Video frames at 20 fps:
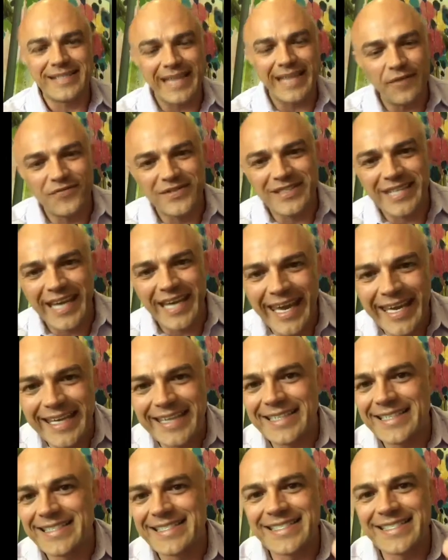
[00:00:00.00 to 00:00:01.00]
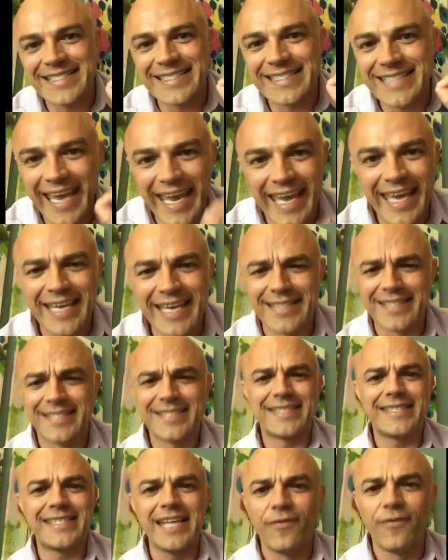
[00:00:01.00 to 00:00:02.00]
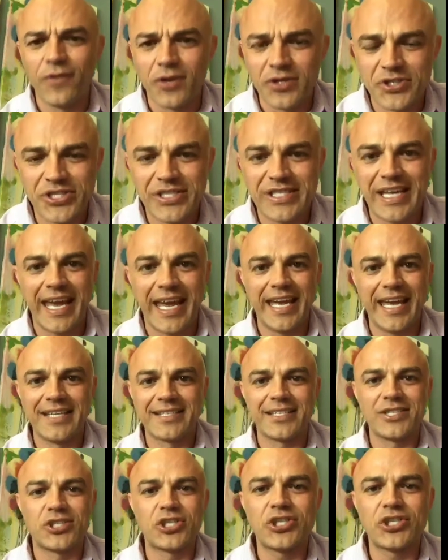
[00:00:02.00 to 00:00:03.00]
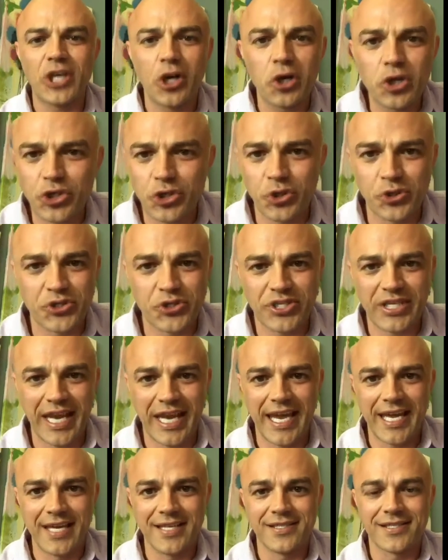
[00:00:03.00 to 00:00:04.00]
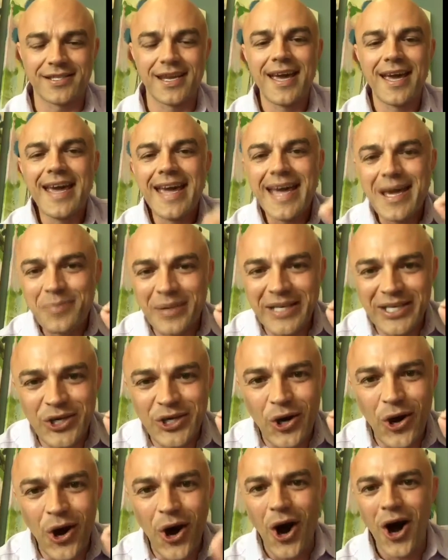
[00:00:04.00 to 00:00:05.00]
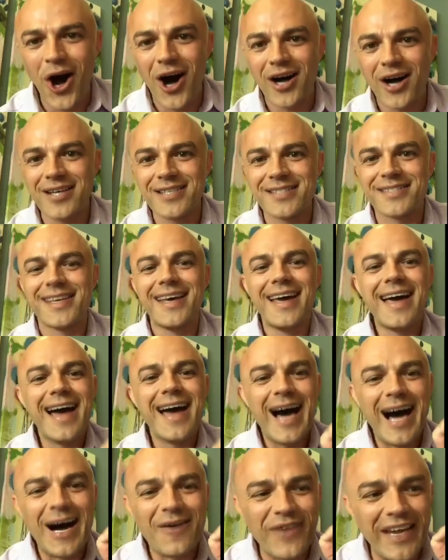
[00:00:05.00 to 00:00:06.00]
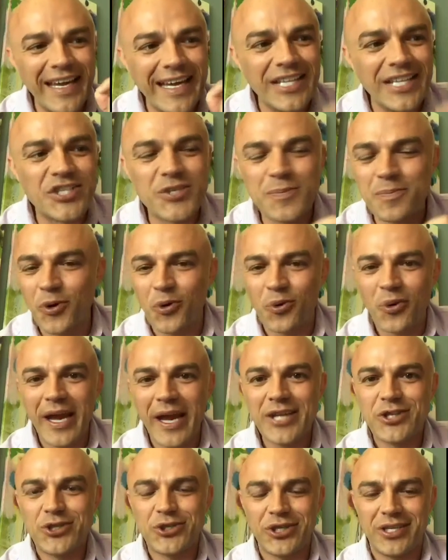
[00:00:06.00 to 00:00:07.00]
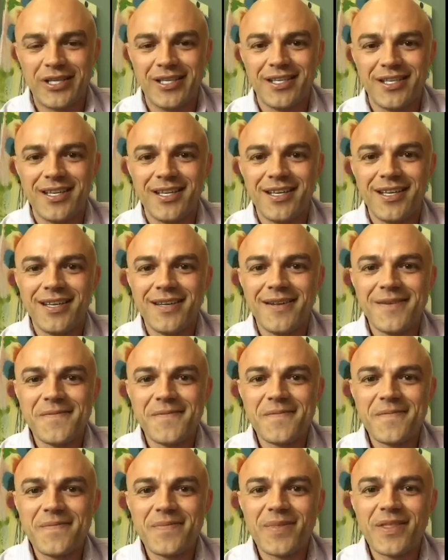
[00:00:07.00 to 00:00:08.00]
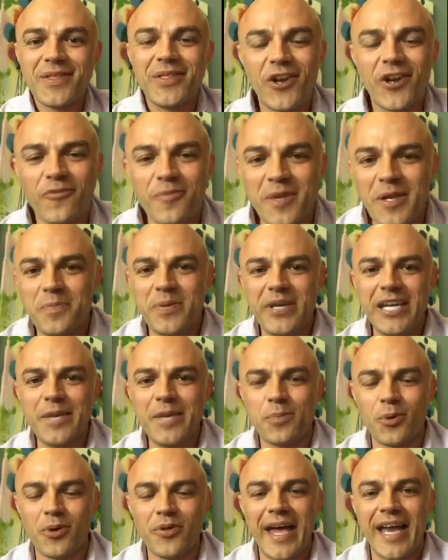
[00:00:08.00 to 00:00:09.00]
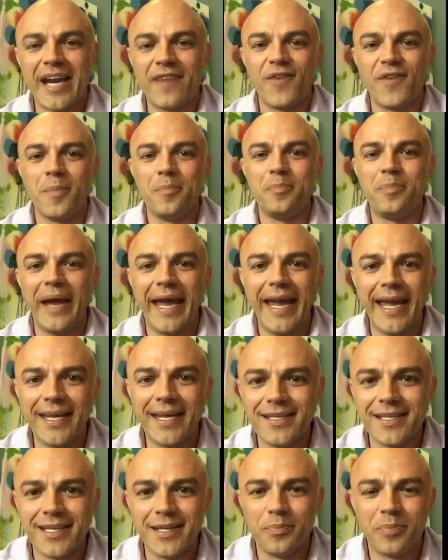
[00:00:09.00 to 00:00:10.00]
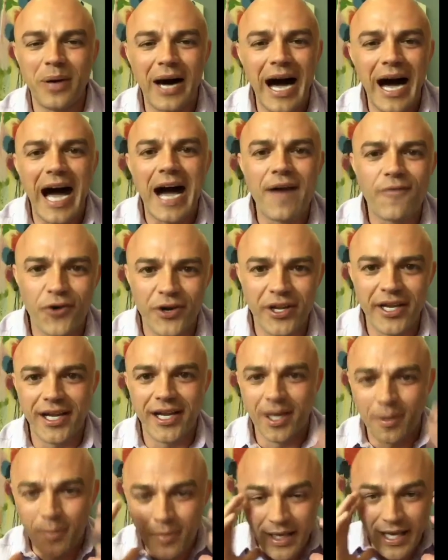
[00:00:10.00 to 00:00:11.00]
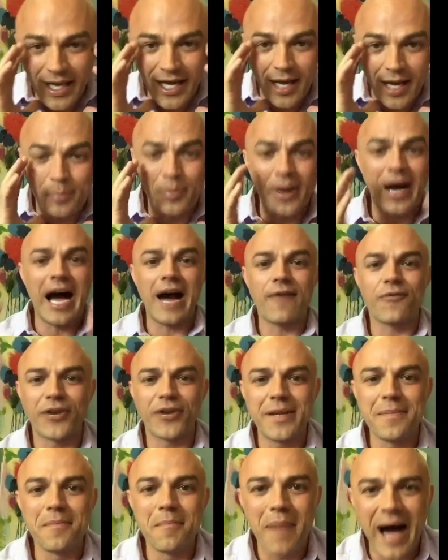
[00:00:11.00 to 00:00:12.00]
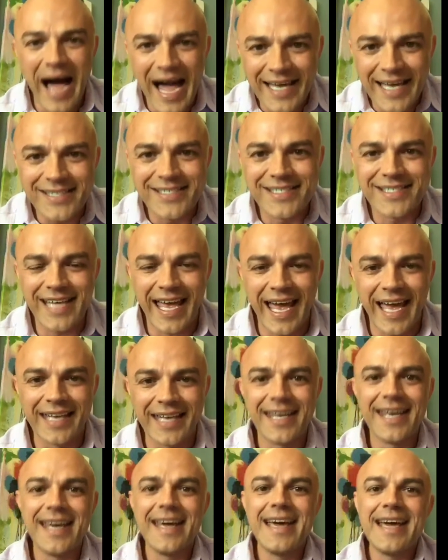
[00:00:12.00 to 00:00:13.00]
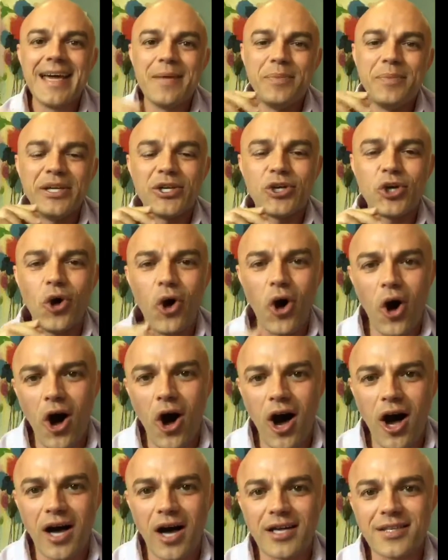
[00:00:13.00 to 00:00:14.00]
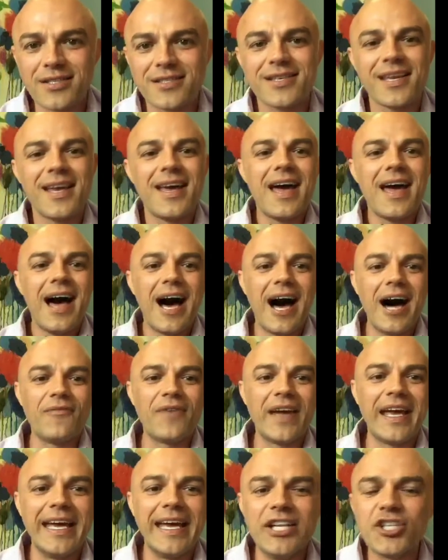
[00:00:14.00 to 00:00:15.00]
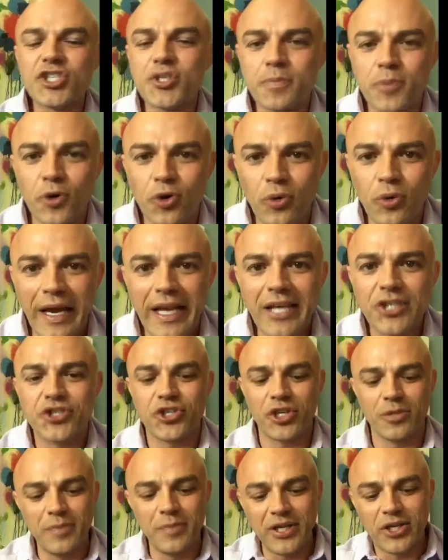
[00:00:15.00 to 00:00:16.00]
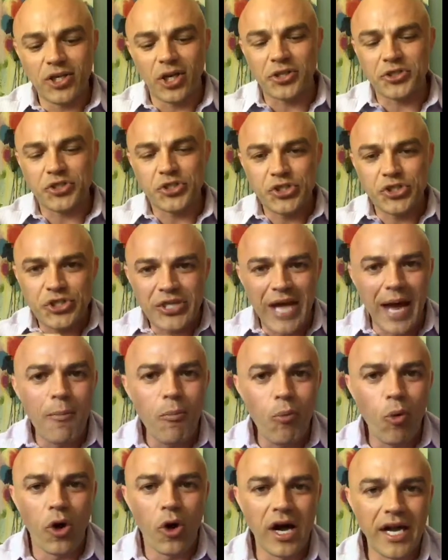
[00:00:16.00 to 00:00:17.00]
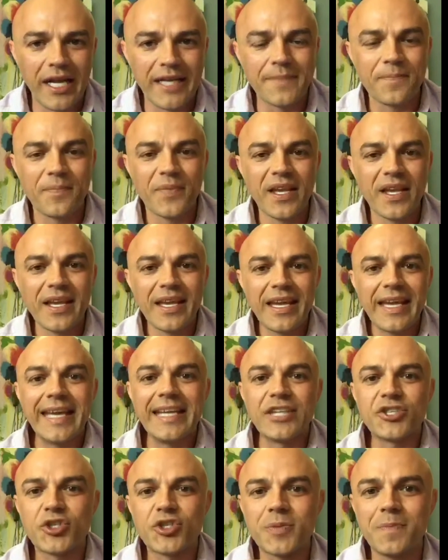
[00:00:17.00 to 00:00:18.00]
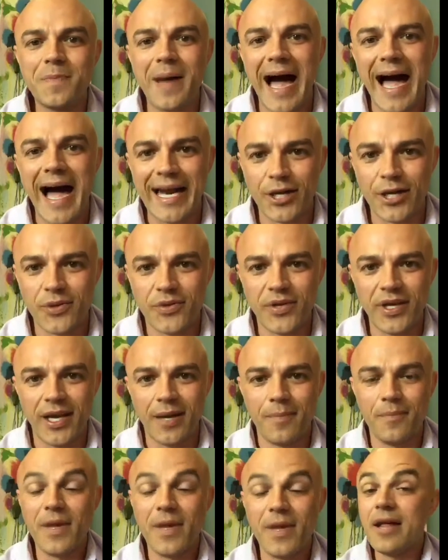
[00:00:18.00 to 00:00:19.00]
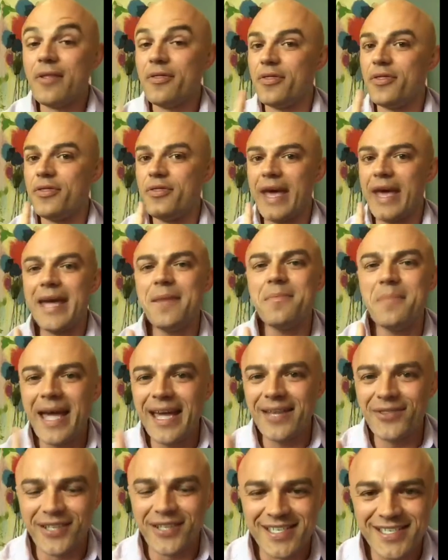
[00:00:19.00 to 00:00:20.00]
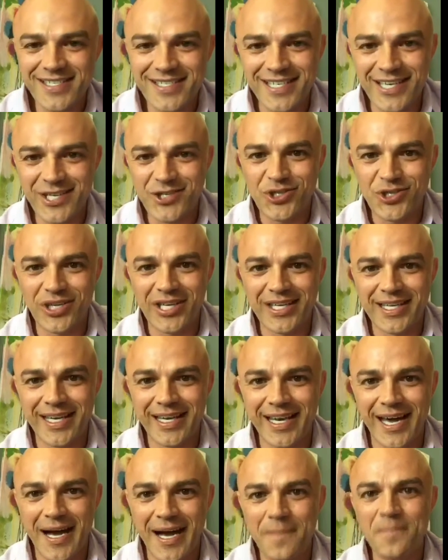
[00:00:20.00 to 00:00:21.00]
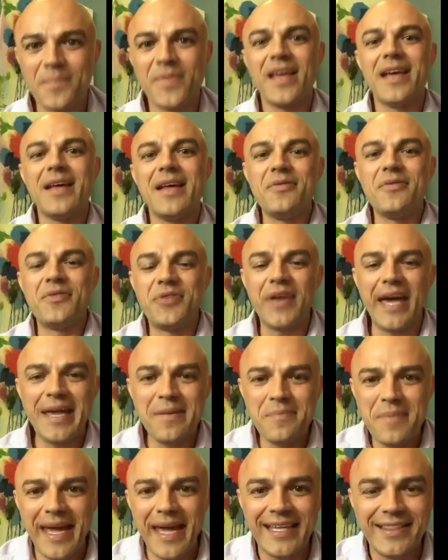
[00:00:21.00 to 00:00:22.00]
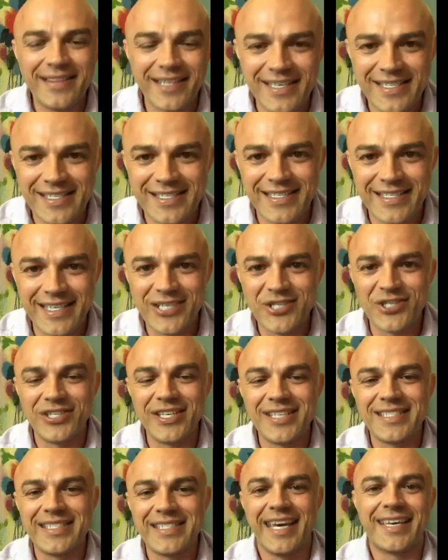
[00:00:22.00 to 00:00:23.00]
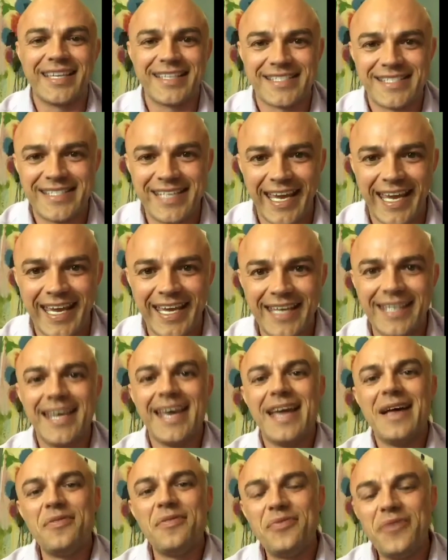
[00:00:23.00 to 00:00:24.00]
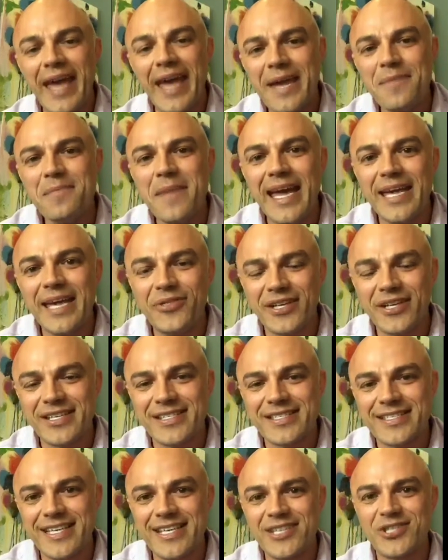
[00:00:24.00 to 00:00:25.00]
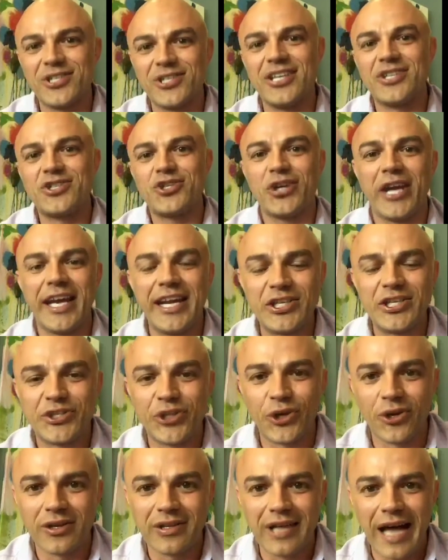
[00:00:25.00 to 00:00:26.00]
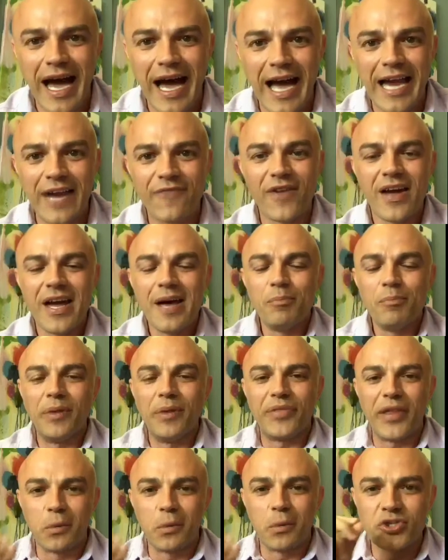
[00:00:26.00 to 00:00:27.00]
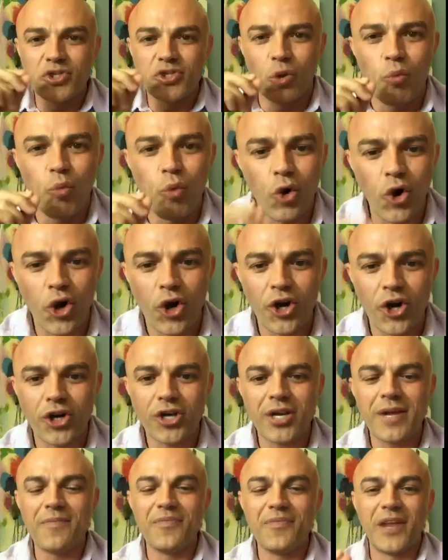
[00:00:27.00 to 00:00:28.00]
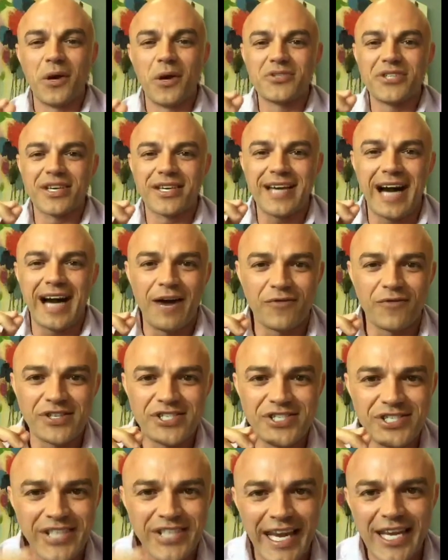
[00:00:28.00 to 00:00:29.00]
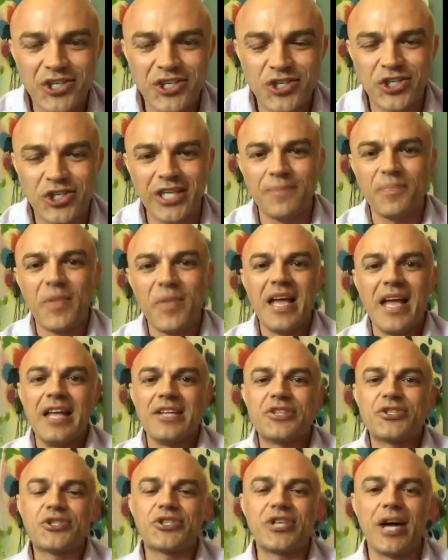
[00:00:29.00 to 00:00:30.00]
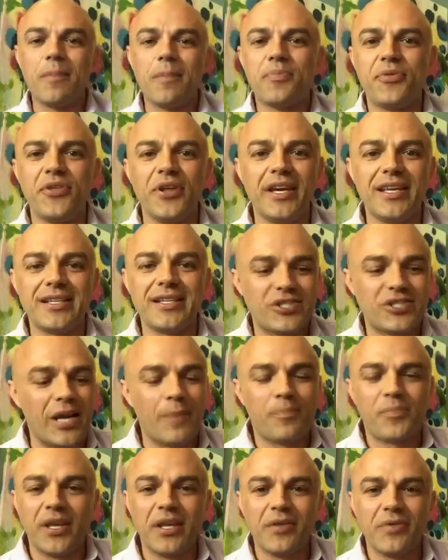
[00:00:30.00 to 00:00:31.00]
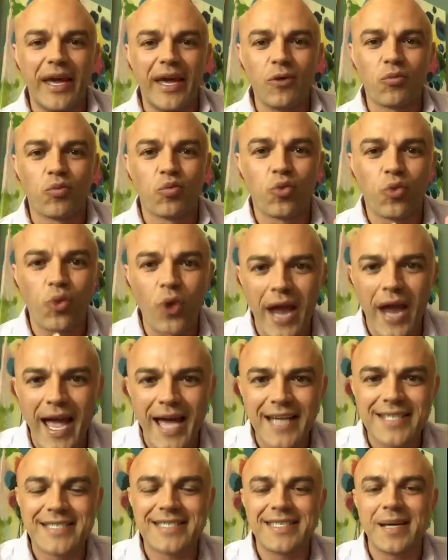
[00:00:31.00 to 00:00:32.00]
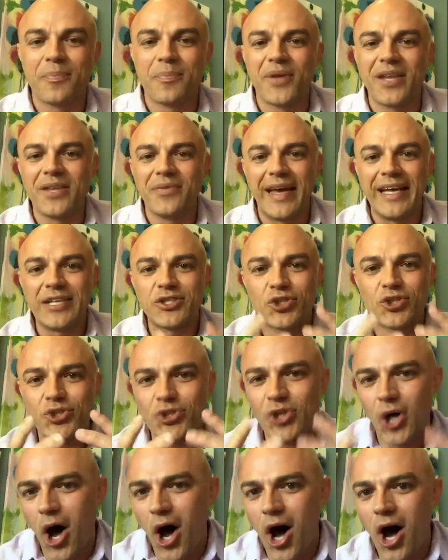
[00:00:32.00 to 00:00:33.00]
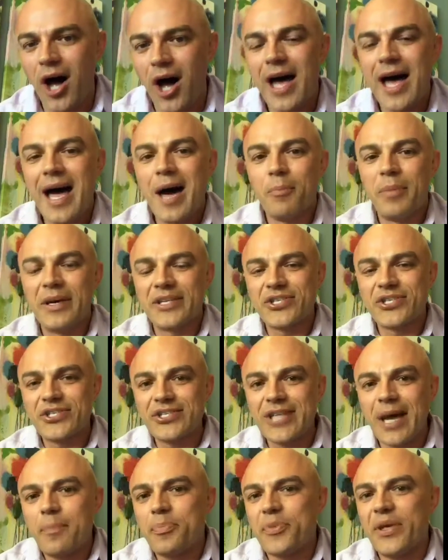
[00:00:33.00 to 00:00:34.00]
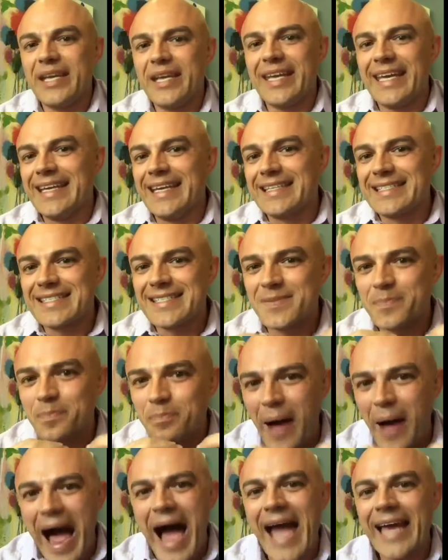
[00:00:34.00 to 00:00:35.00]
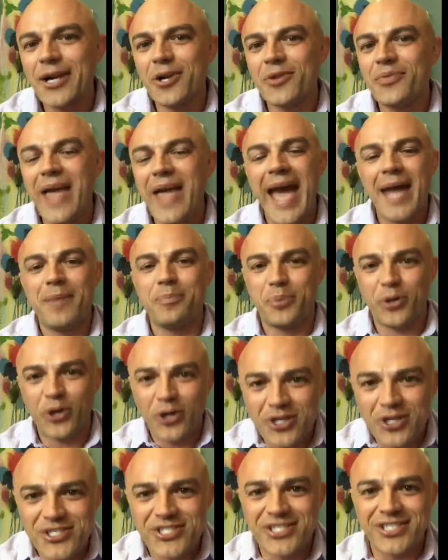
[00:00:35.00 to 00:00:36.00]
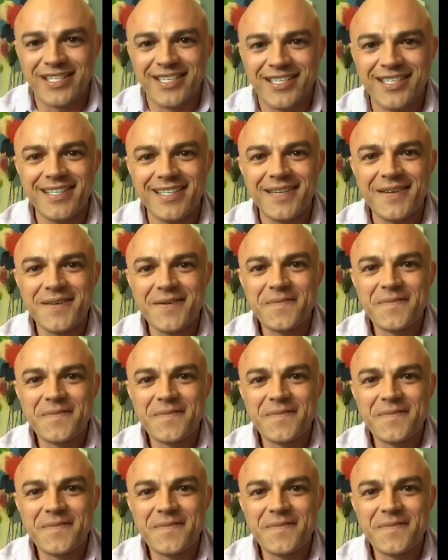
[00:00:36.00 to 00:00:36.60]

They've taken stands, civil stands and social stands because of inspiration. There have been people that have abandoned poverty and a, a poverty mindset because of inspiration, because someone inspired them. They made the decision to get up. They made the decision to take a stand. They made the decision to change their life, but there was a word, there was a conversation, something, something they read, something they saw, but something inspired that person